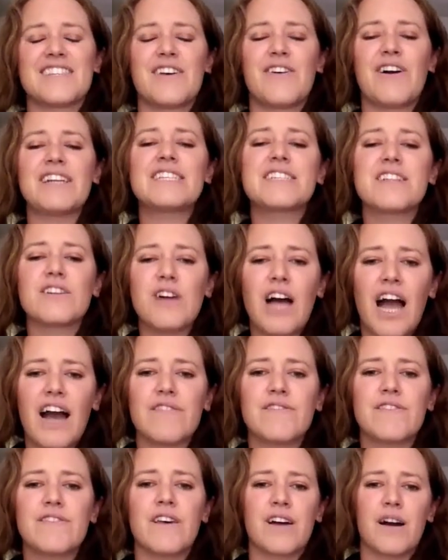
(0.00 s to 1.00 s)
So I still
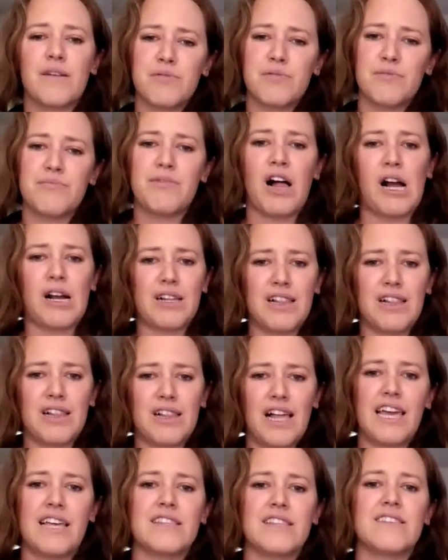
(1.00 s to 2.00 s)
have a couple of blog
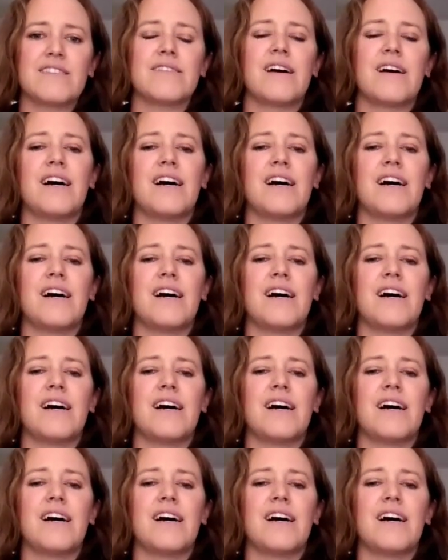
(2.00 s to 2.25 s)
clients,